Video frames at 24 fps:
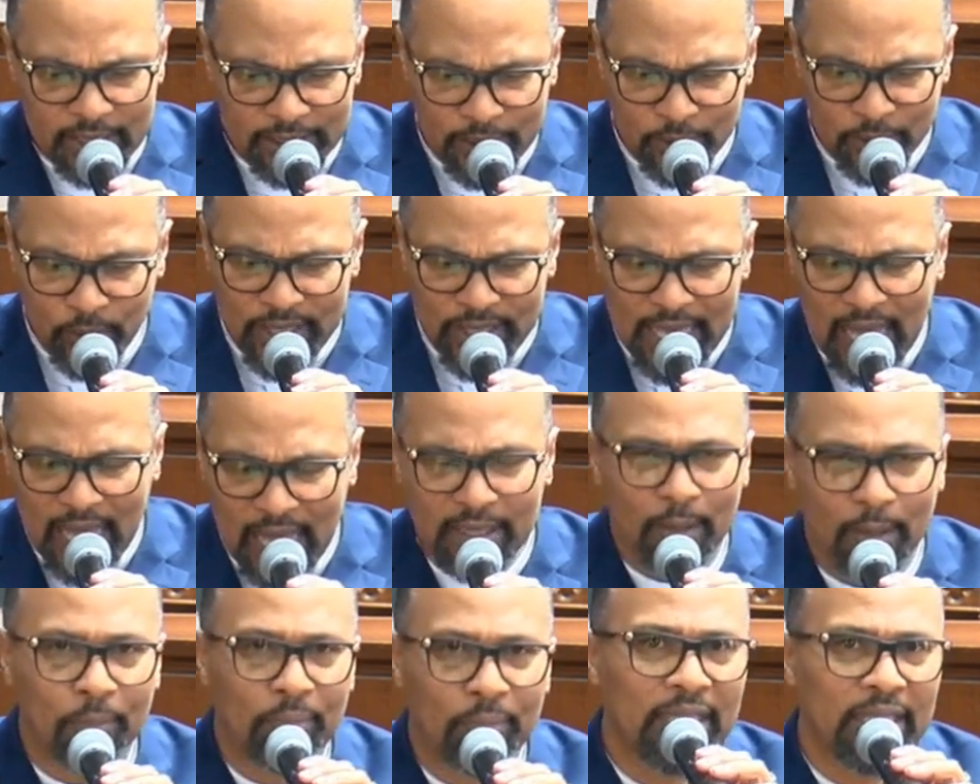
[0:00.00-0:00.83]
See, we
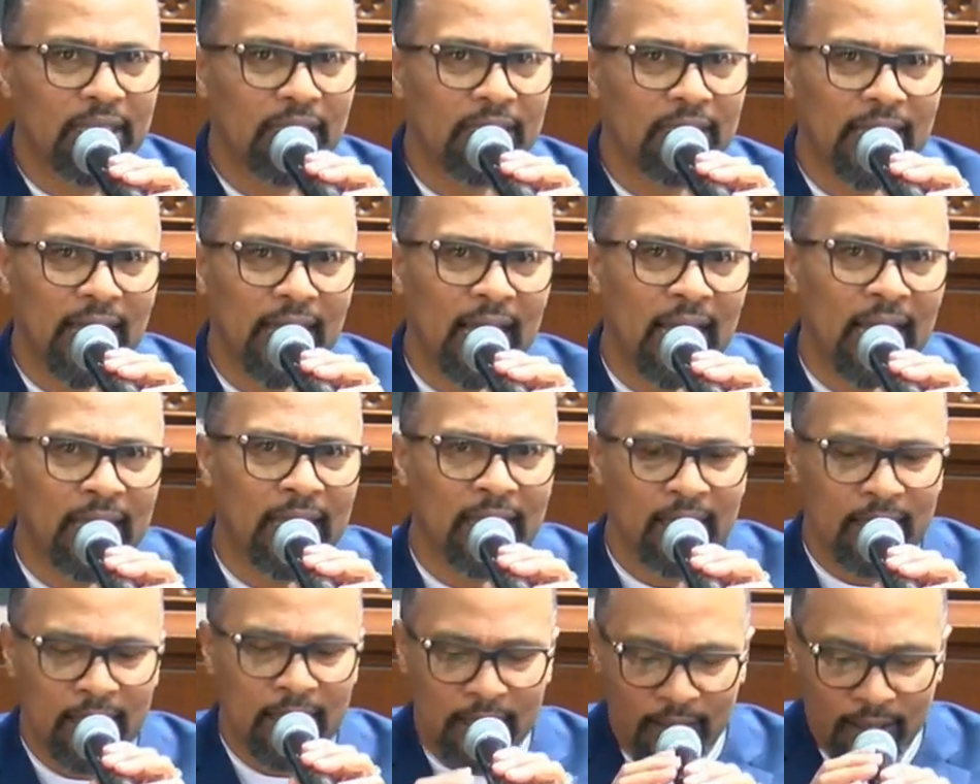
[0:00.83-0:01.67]
got to be
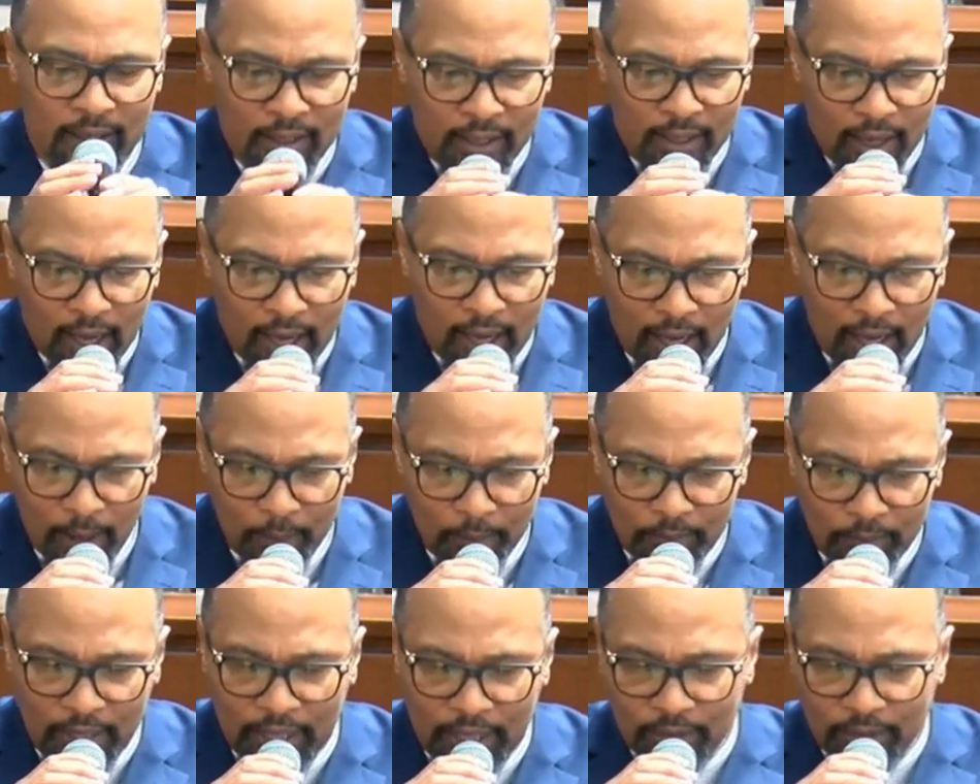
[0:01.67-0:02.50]
like
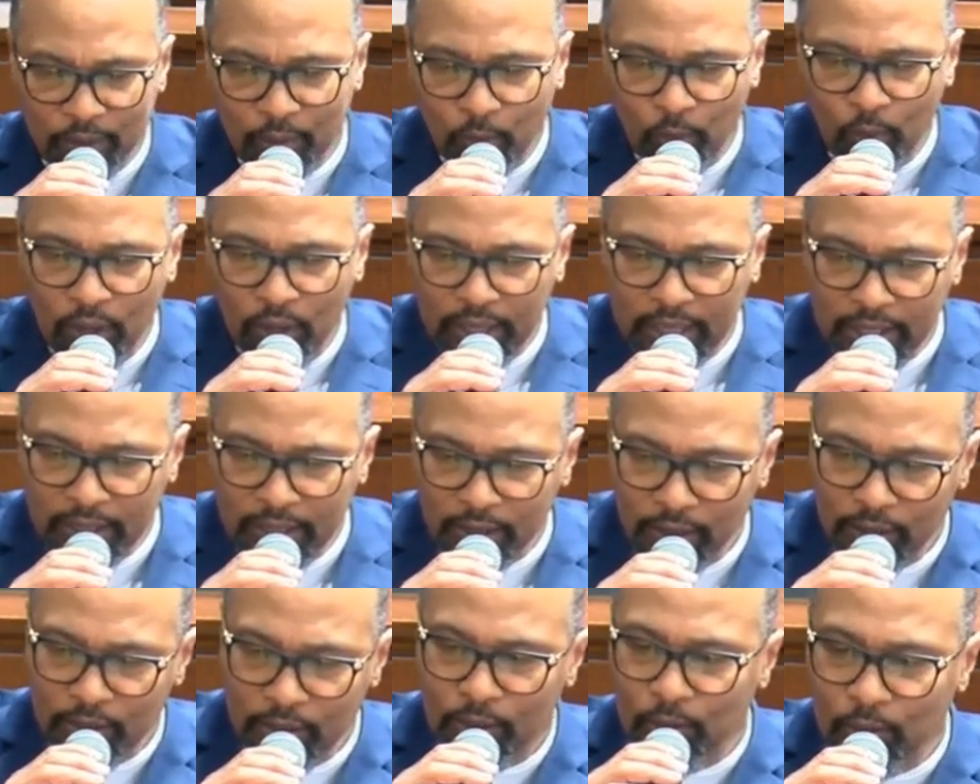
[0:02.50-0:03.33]
um, in the one
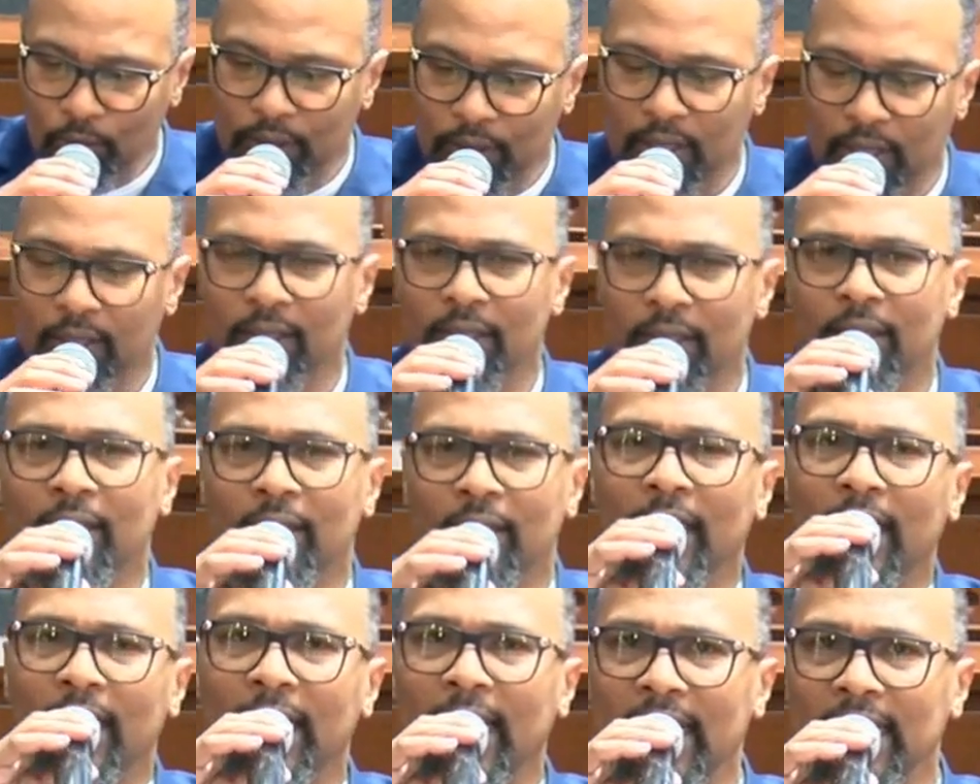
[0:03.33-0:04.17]
in Luke
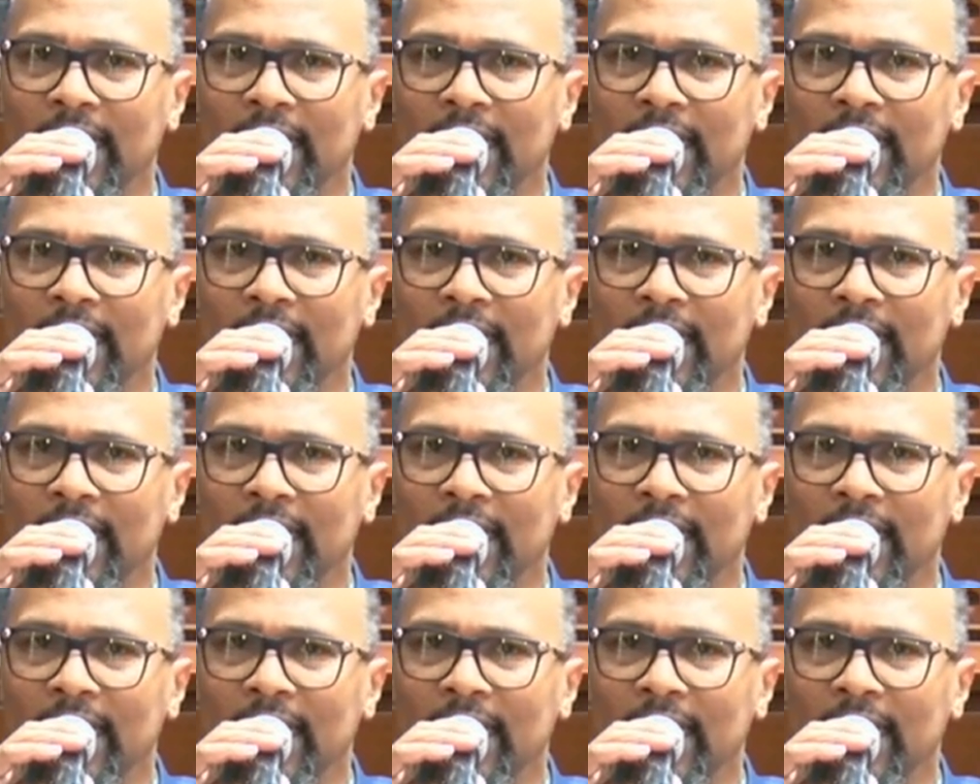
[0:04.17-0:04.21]
in